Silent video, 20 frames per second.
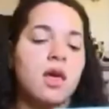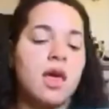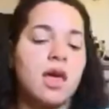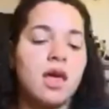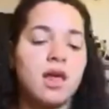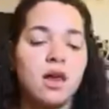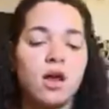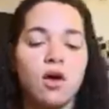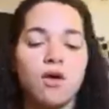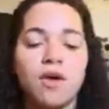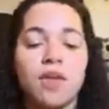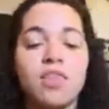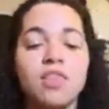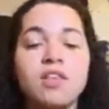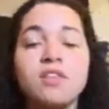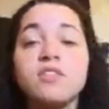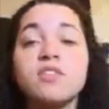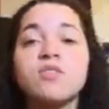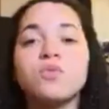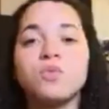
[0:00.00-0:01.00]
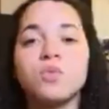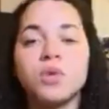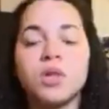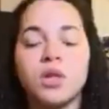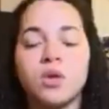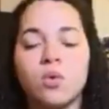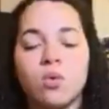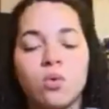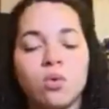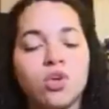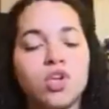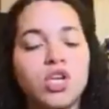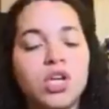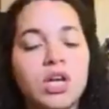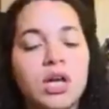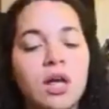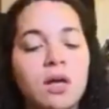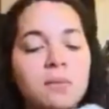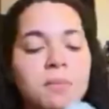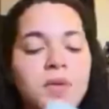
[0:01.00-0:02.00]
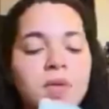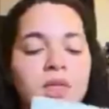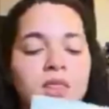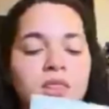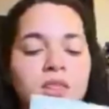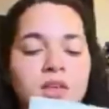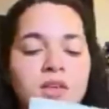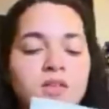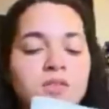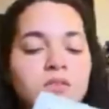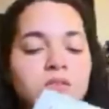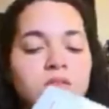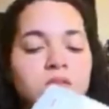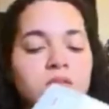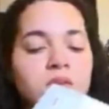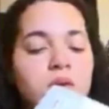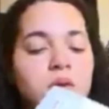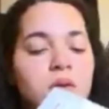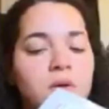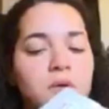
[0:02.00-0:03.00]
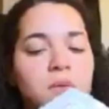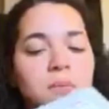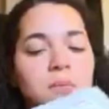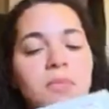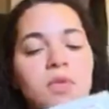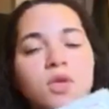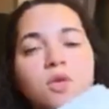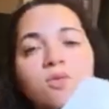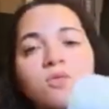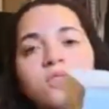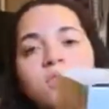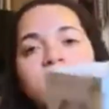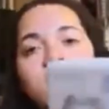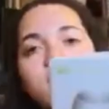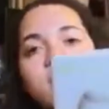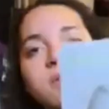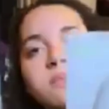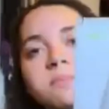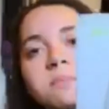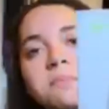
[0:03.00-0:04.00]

And okay, this is really cool. She got me this music